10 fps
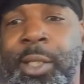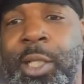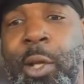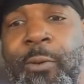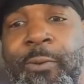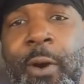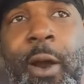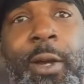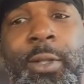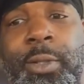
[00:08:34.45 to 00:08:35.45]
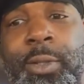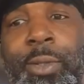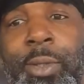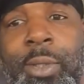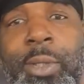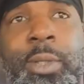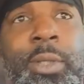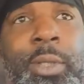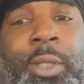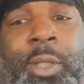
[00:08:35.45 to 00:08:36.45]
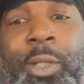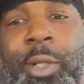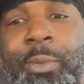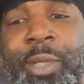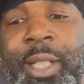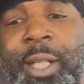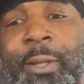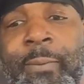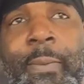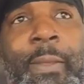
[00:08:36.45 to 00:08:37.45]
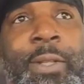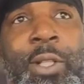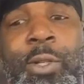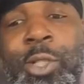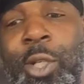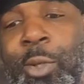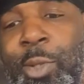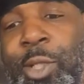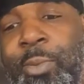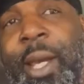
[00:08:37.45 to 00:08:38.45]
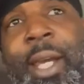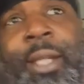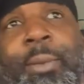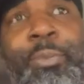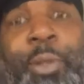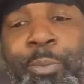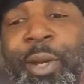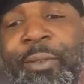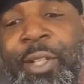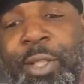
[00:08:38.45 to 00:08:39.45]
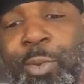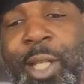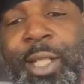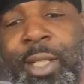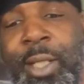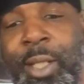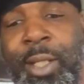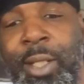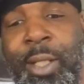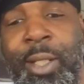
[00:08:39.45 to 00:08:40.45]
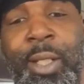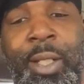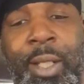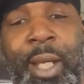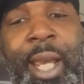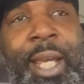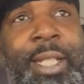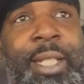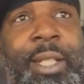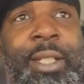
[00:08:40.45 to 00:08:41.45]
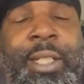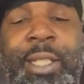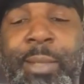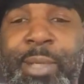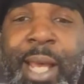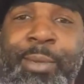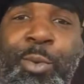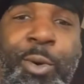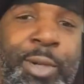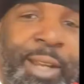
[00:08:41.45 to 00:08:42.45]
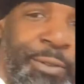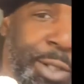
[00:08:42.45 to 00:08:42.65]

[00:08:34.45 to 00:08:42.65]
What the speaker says: so far. You know what I'm saying? It's going to show you what you made the previous weeks. And sometimes it won't give